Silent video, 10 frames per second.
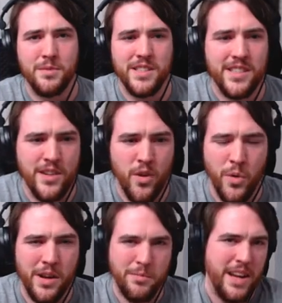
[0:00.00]
were just
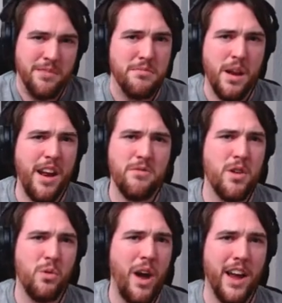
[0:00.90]
annoying me. And I don't
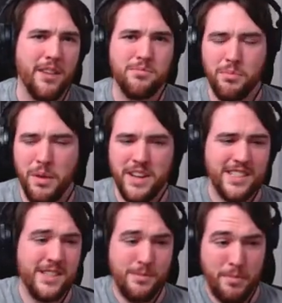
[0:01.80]
know why, but I
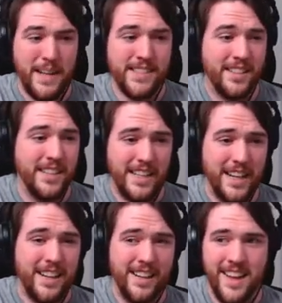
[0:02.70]
just basically
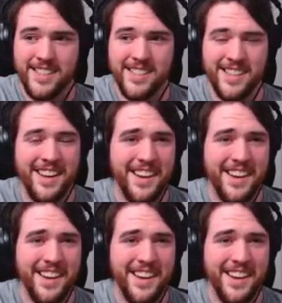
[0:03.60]
did this.